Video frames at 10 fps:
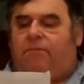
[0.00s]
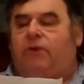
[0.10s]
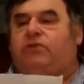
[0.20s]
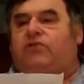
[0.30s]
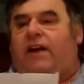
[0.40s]

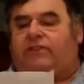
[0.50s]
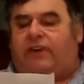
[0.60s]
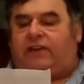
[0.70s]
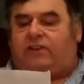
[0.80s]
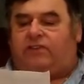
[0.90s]
Most
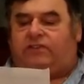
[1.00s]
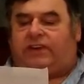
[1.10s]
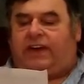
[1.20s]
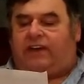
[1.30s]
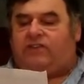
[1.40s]
translations,
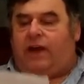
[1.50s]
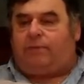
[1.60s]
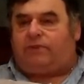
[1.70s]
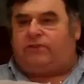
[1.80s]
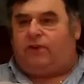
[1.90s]
the King
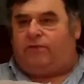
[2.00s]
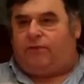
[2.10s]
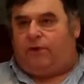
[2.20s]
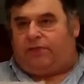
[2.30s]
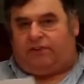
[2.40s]
James and so
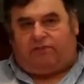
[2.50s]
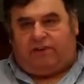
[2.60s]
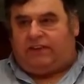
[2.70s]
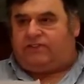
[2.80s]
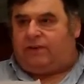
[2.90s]
forth,
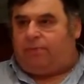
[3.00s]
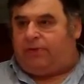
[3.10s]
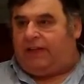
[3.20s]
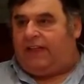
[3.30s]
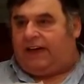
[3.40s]
read
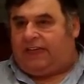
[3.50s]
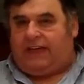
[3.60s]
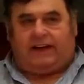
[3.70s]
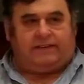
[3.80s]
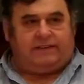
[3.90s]
something
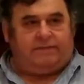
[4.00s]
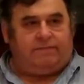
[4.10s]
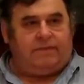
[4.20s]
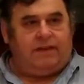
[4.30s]
like that.